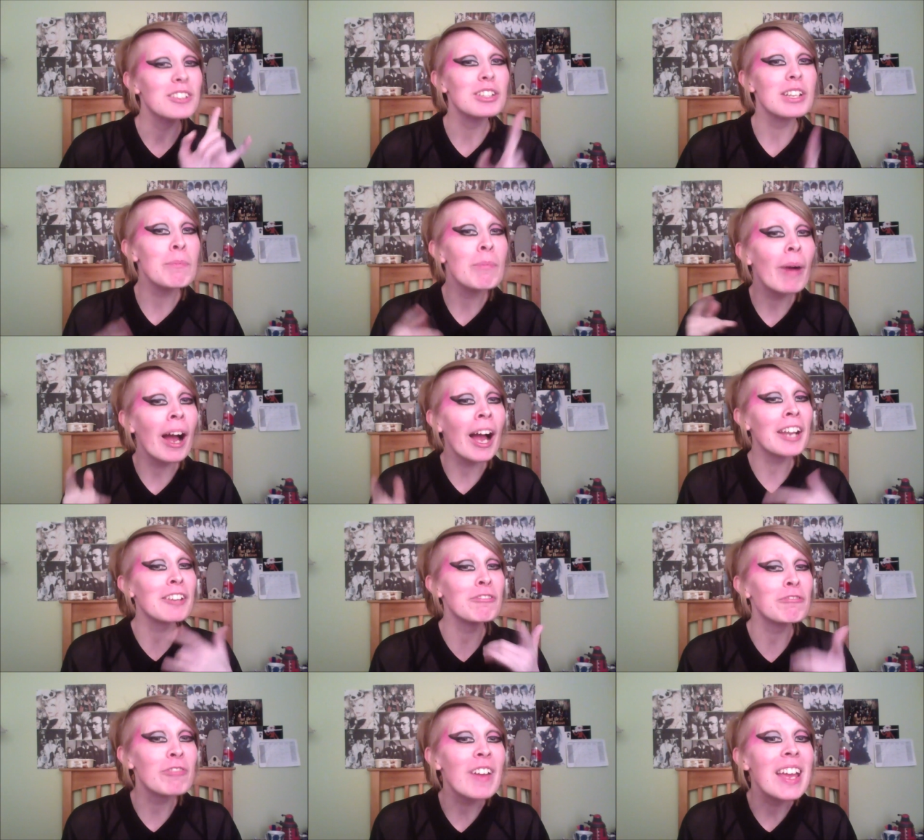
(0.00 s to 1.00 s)
In my
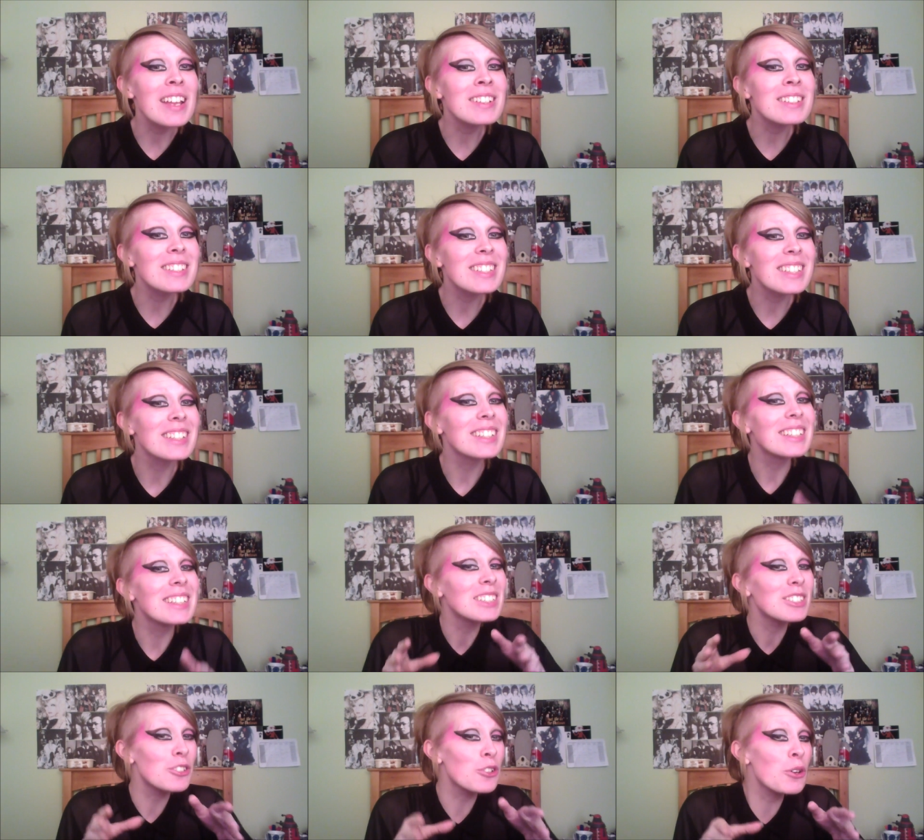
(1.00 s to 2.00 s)
defense,
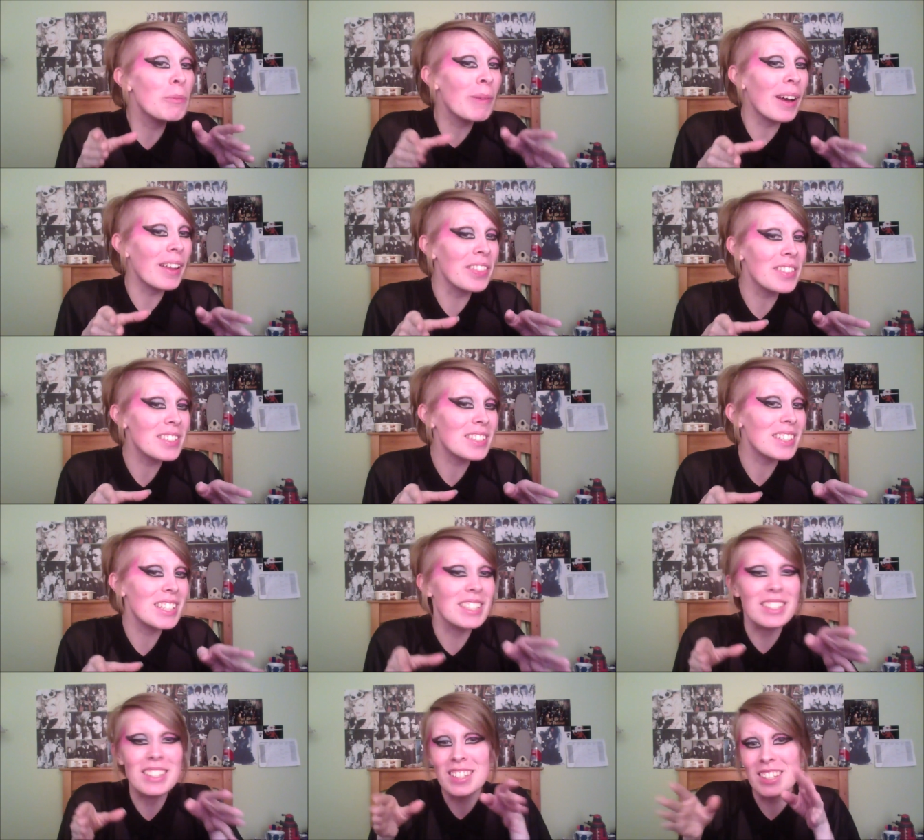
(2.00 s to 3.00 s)
2 months
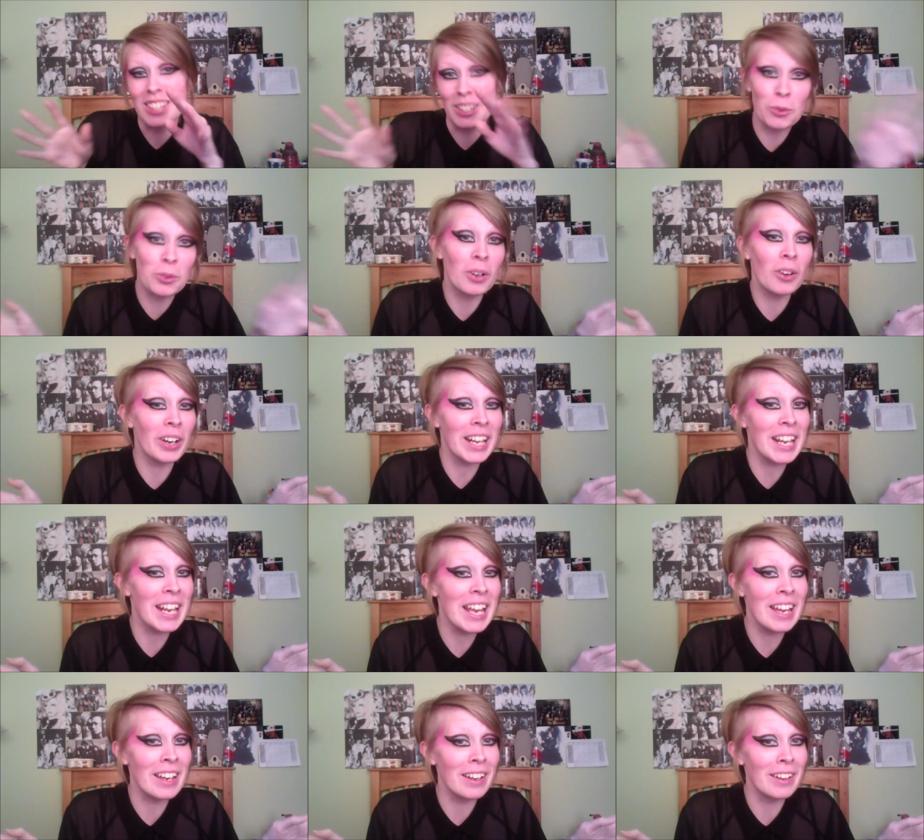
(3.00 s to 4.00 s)
is still not a
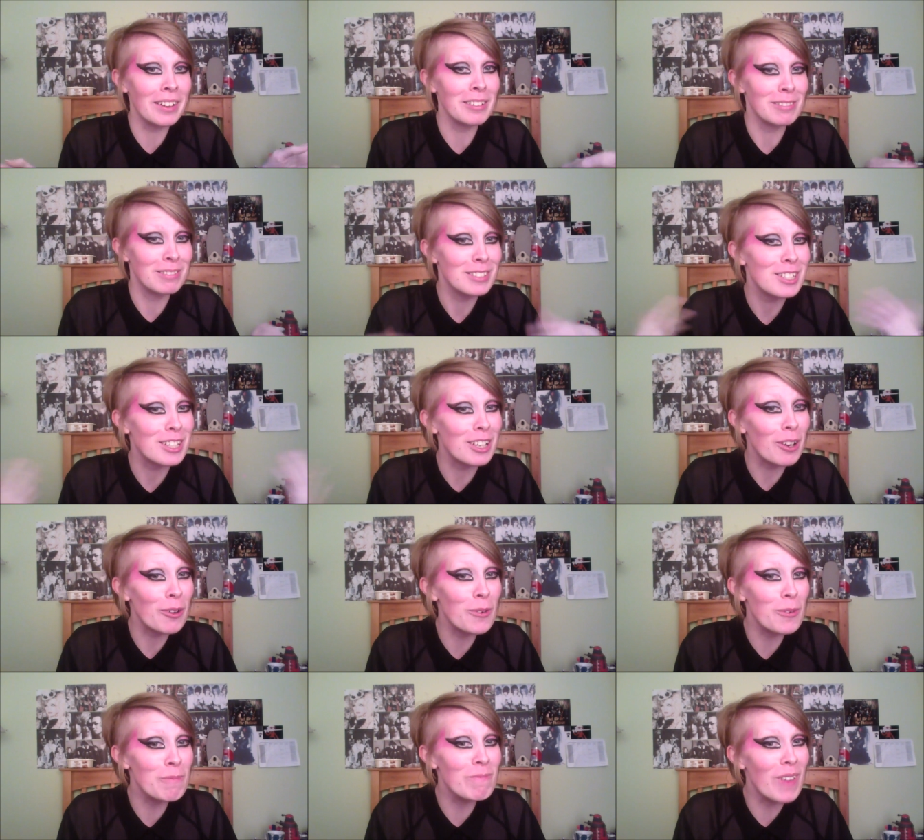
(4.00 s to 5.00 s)
year,
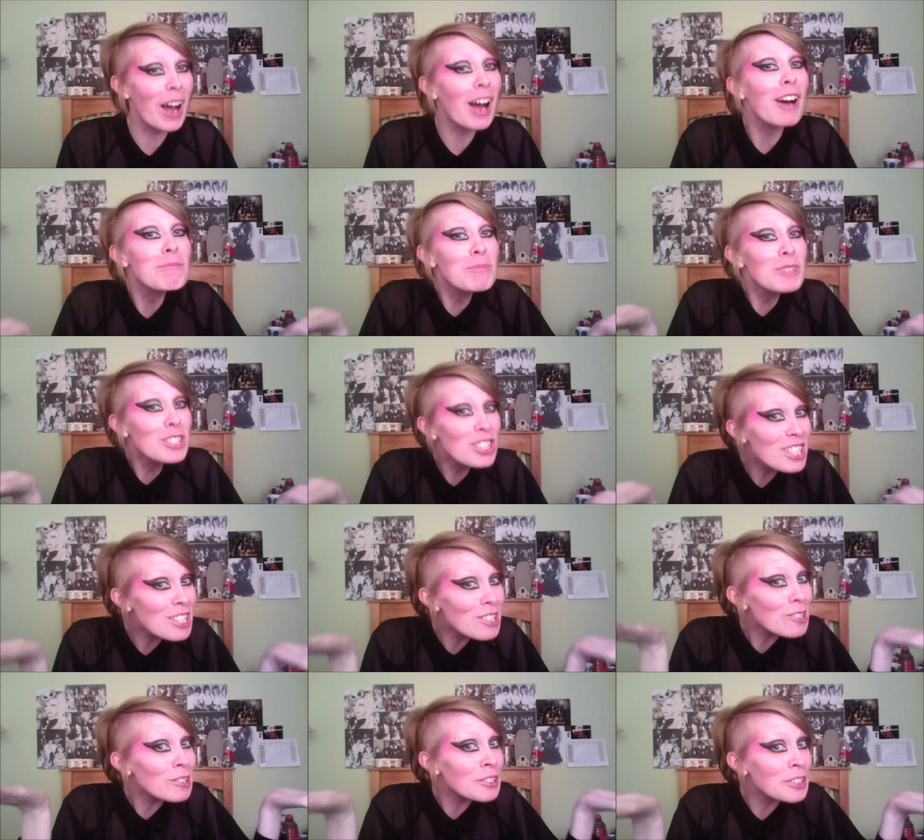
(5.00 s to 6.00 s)
so I'm
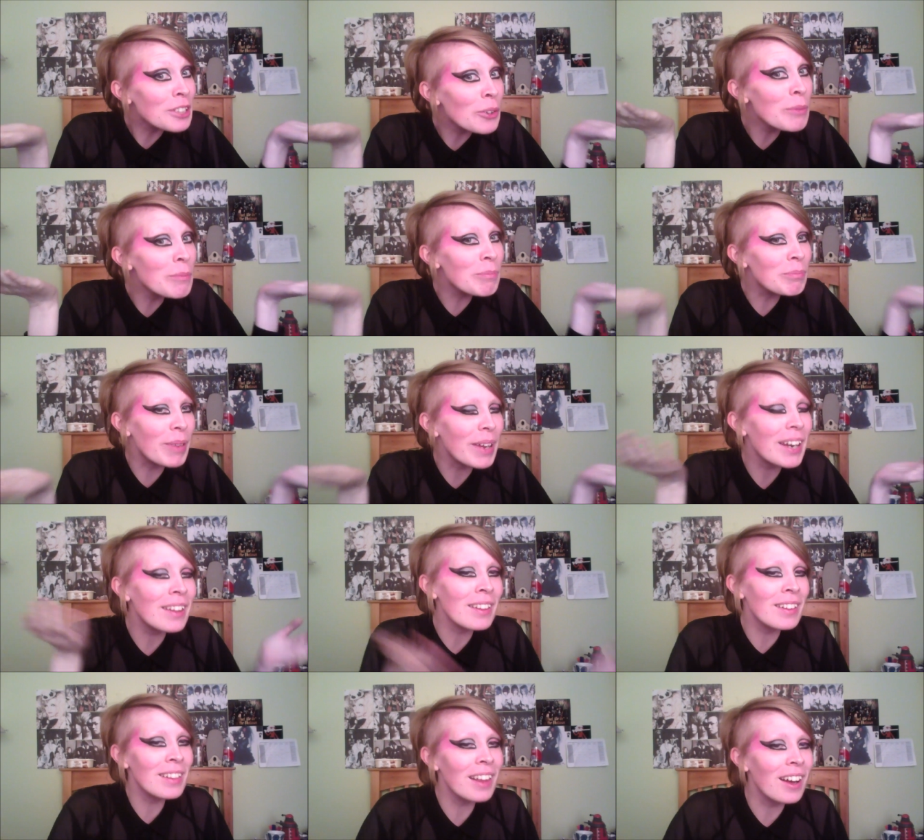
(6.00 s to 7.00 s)
still doing better
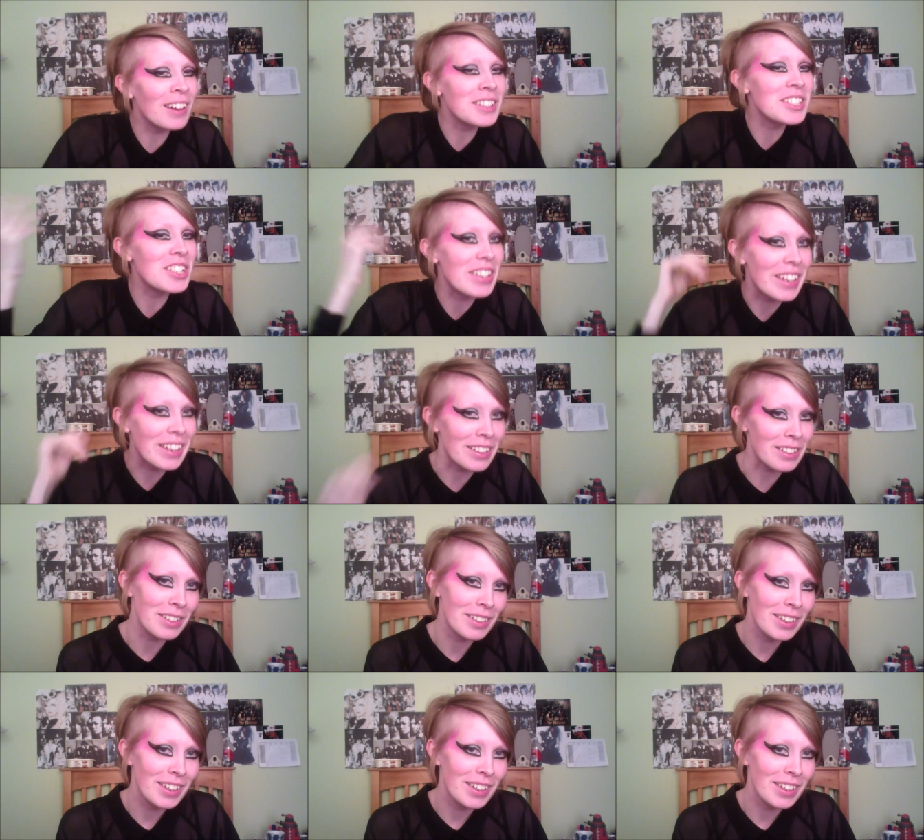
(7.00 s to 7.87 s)
than last year.